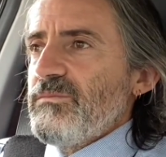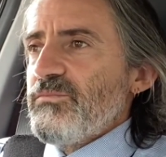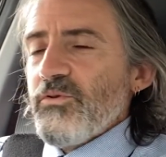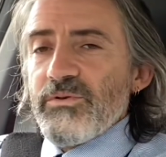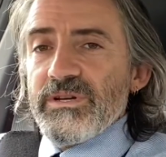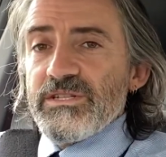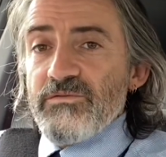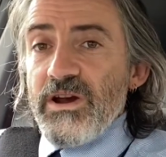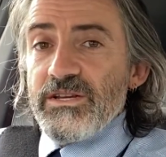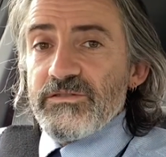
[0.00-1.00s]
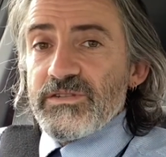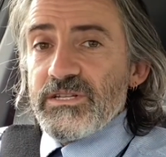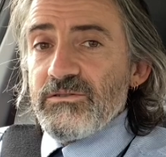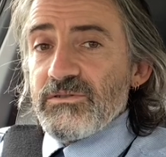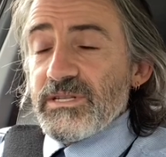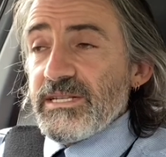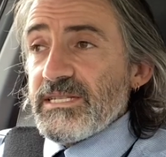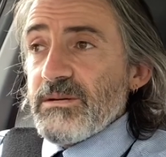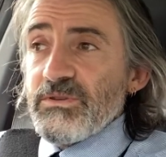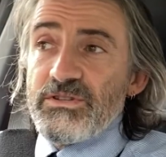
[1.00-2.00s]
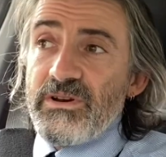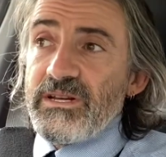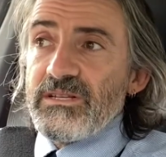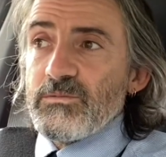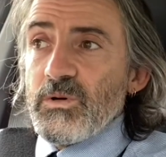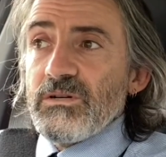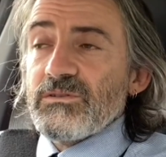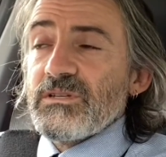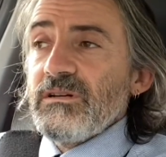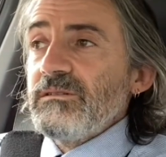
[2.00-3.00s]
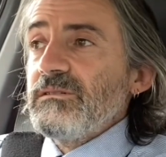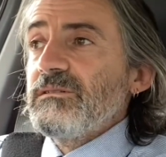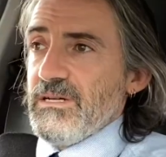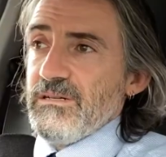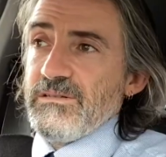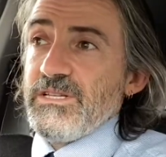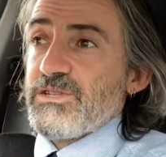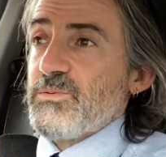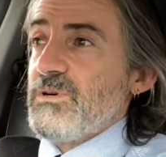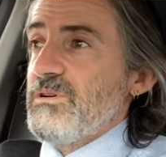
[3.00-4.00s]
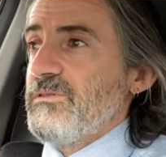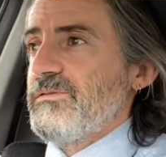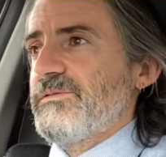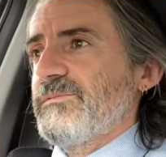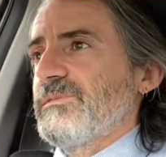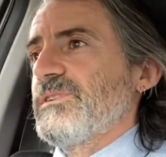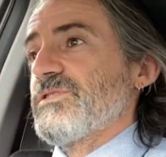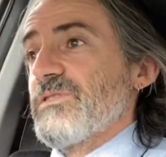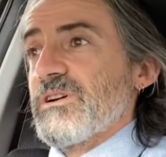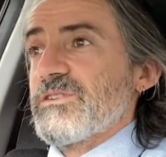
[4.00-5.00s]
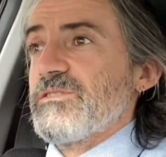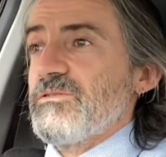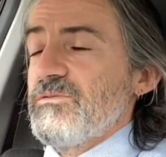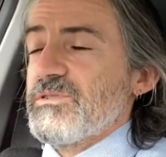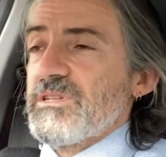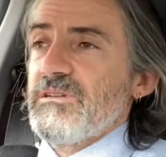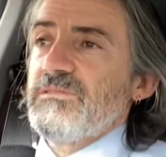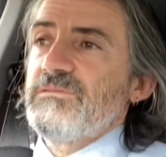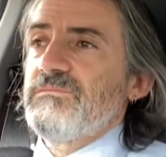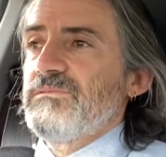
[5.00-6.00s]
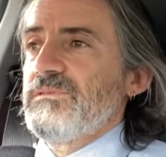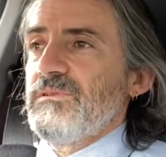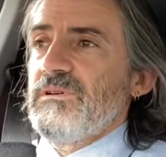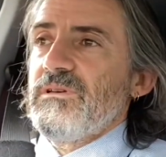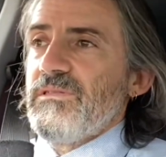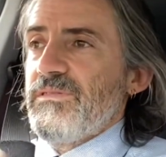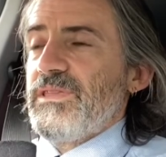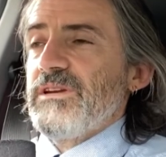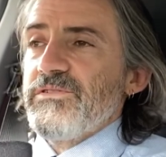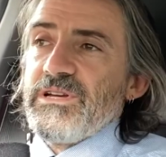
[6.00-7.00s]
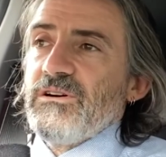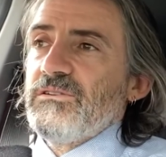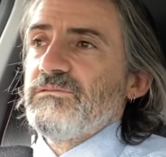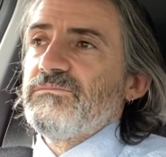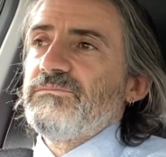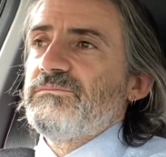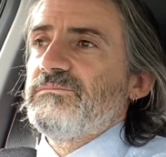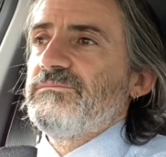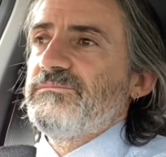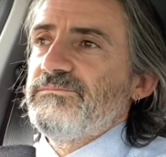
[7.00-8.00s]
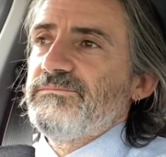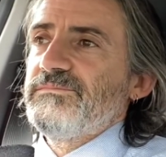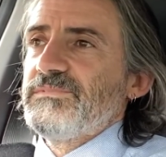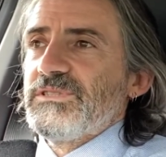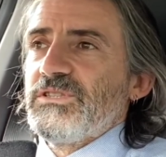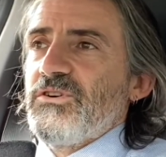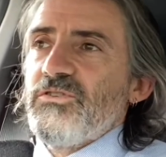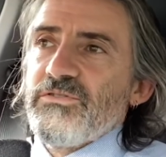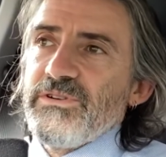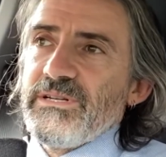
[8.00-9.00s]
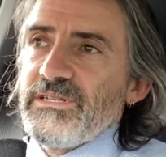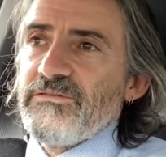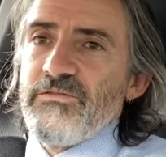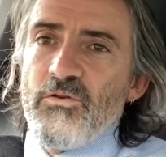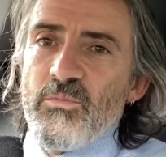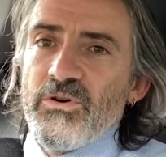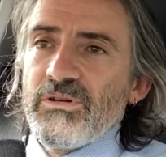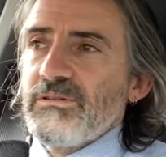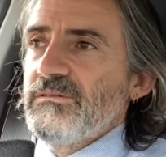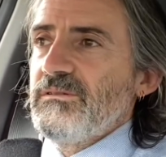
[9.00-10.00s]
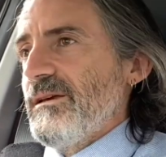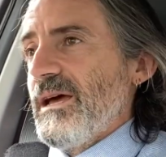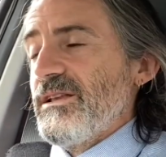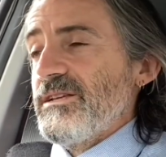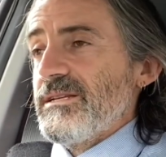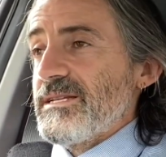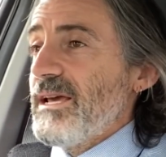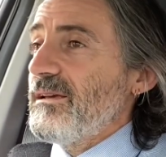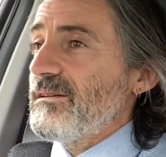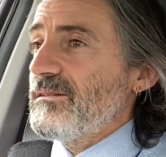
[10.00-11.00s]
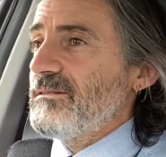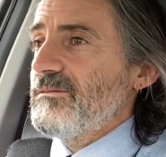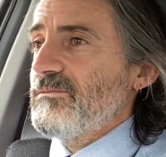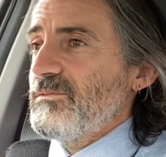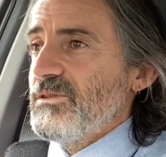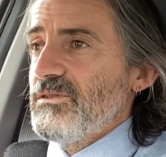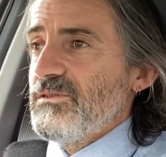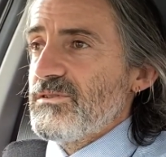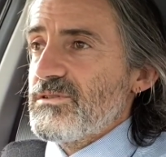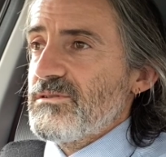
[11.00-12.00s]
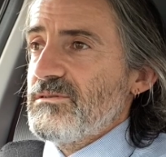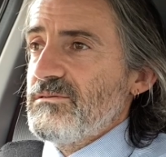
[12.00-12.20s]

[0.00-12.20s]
broaden his range of skills that he's demonstrating as well. So Year 12 construction, also theory on concreting and formwork, and Year 10 was